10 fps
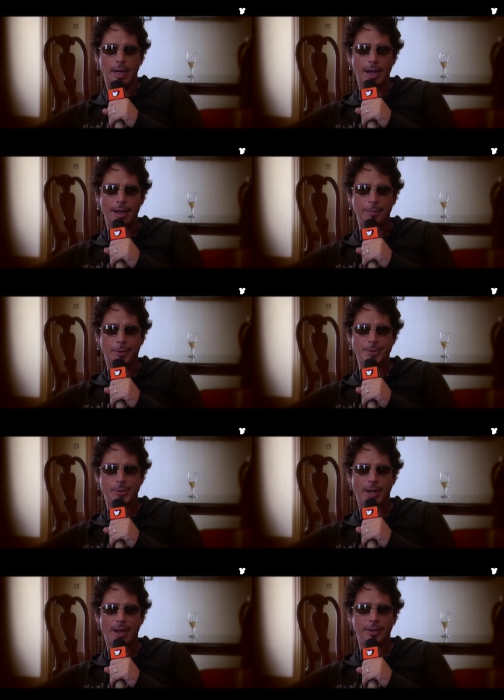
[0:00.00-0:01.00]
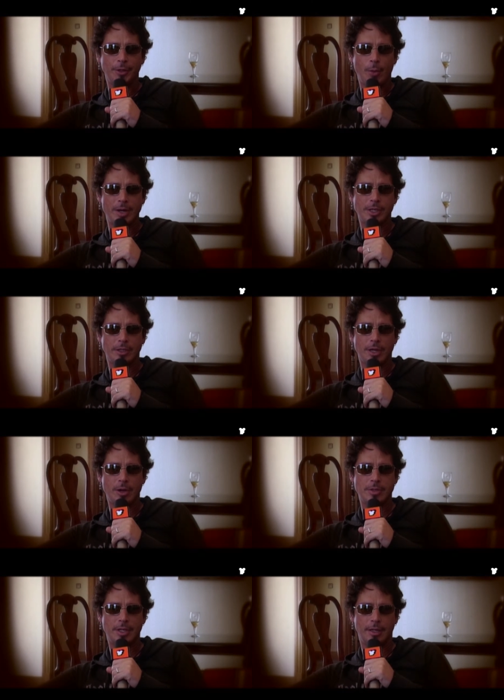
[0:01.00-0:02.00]
Hi, I'm Chris Cornell, and you're watching
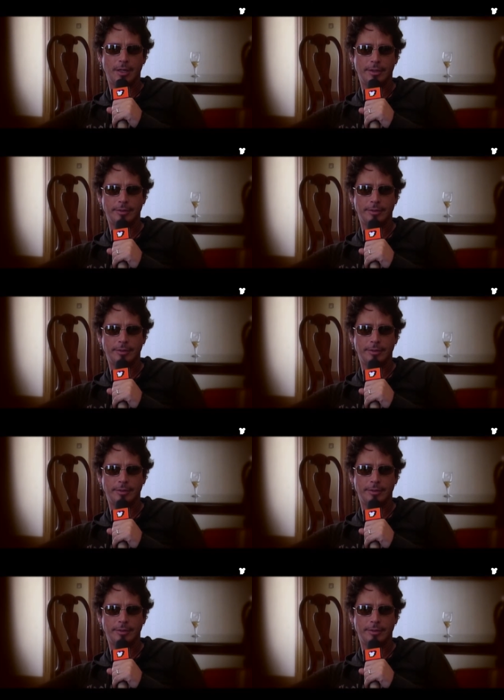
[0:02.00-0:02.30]
Toazted.